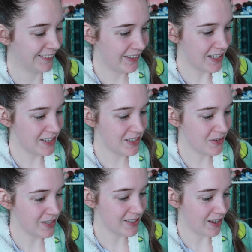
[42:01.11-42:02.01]
And they're just the
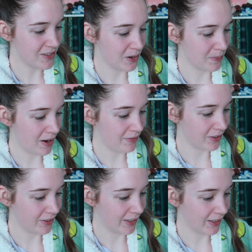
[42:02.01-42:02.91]
ones that I took on my
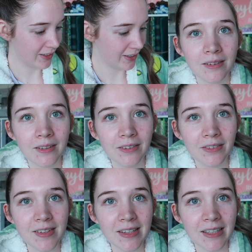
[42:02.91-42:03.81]
phone. Like, oh, you
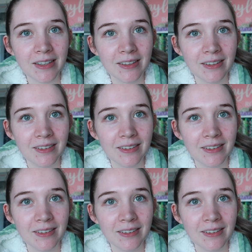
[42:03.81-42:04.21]
can see that?